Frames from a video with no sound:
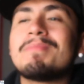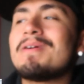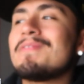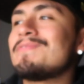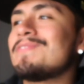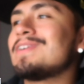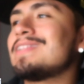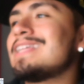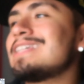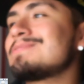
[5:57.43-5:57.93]

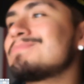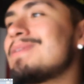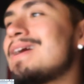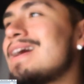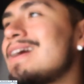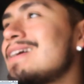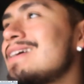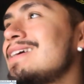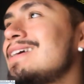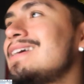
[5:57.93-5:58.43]
That
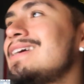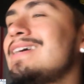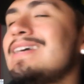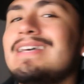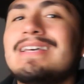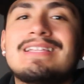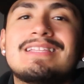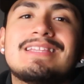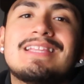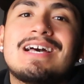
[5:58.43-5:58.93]

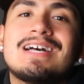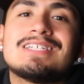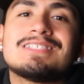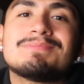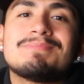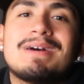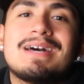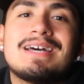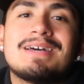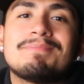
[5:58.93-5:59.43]
was
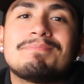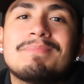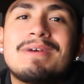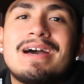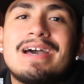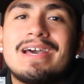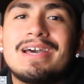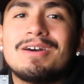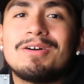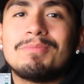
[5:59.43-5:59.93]

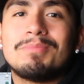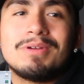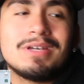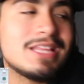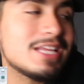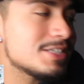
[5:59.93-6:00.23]
my L, bro.